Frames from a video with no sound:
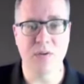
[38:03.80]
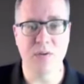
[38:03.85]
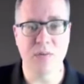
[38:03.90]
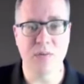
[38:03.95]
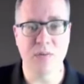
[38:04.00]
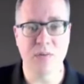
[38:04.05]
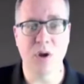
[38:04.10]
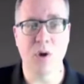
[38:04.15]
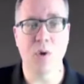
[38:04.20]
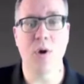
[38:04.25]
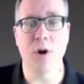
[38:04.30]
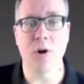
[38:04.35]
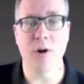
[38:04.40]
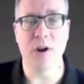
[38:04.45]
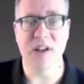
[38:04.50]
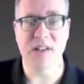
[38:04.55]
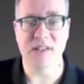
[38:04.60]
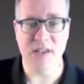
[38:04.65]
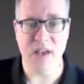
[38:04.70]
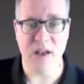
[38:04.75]
to the
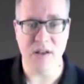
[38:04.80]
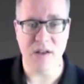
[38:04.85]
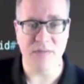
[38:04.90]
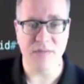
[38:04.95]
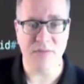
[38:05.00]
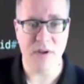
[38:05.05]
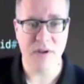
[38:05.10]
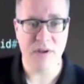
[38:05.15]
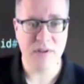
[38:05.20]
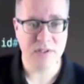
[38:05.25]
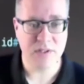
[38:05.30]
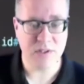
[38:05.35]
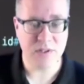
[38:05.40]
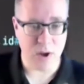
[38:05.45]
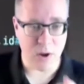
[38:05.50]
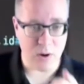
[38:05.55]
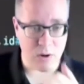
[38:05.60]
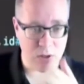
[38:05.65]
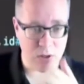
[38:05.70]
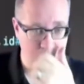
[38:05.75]
query itself.
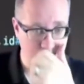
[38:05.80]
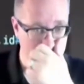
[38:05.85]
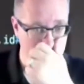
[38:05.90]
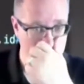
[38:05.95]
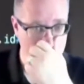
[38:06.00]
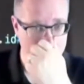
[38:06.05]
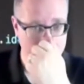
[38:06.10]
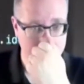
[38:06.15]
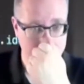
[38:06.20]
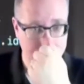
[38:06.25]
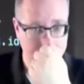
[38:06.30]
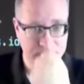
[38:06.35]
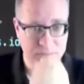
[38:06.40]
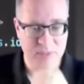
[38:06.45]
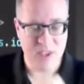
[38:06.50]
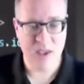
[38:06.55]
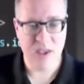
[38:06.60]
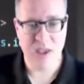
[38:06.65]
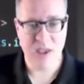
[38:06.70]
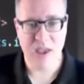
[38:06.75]
So I go to the query,
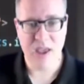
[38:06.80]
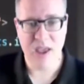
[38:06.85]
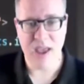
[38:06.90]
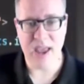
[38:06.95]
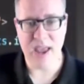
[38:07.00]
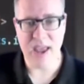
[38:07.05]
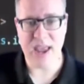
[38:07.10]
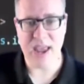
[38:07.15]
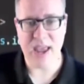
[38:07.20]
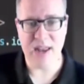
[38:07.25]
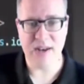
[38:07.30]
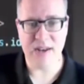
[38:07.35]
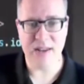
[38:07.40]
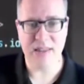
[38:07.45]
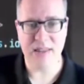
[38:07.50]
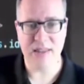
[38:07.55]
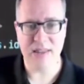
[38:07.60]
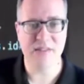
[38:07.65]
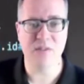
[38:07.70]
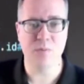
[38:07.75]
and
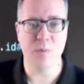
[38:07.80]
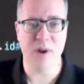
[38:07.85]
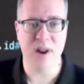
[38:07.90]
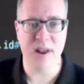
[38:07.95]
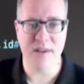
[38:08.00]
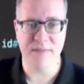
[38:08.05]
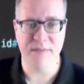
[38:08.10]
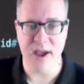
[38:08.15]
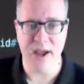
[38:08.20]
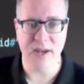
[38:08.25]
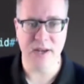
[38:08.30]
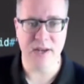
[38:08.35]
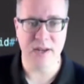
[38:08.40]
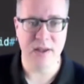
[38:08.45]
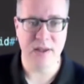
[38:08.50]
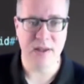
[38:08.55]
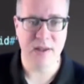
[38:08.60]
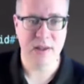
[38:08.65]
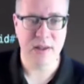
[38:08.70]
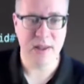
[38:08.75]
this is what I find.
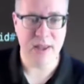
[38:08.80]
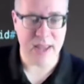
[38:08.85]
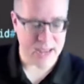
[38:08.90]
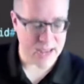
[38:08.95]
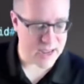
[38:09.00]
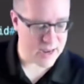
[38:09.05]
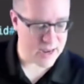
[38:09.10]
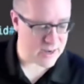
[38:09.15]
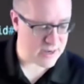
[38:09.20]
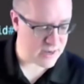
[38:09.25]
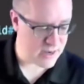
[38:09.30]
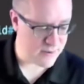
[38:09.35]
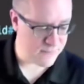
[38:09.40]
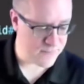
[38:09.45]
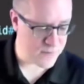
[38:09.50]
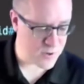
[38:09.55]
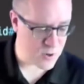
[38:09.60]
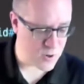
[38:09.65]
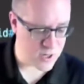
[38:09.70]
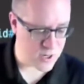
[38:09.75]
And
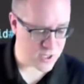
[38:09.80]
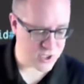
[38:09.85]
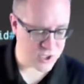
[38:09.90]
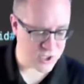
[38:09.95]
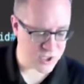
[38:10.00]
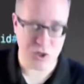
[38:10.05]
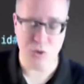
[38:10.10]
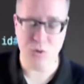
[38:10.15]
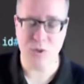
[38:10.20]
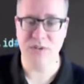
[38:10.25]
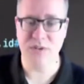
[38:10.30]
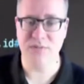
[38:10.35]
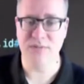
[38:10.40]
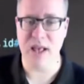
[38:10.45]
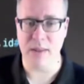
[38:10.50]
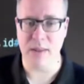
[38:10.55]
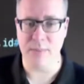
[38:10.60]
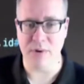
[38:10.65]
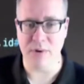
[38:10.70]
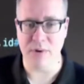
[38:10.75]
if you're an astute
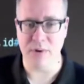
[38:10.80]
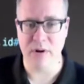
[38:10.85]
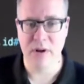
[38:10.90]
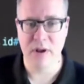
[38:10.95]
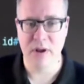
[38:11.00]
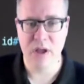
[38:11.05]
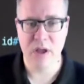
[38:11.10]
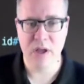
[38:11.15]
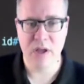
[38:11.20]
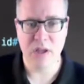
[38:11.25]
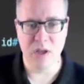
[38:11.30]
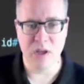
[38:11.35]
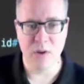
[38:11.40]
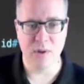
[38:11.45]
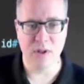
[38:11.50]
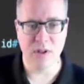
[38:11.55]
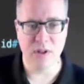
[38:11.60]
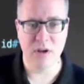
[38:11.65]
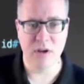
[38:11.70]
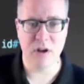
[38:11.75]
developer,
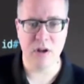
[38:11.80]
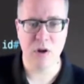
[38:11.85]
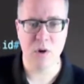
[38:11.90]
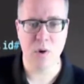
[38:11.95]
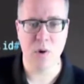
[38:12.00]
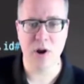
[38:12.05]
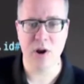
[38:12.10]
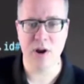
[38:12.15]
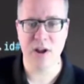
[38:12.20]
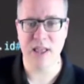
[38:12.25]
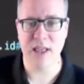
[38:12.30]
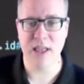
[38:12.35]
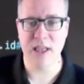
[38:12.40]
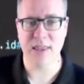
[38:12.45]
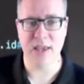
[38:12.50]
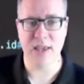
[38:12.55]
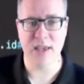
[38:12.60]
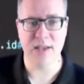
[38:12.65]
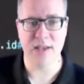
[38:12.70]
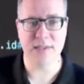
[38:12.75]
you will look at a query
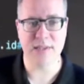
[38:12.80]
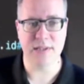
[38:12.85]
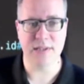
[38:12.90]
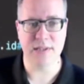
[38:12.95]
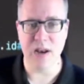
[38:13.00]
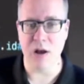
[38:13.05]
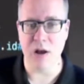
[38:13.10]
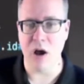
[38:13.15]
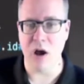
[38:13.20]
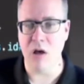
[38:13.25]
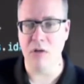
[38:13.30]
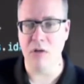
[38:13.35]
like this, and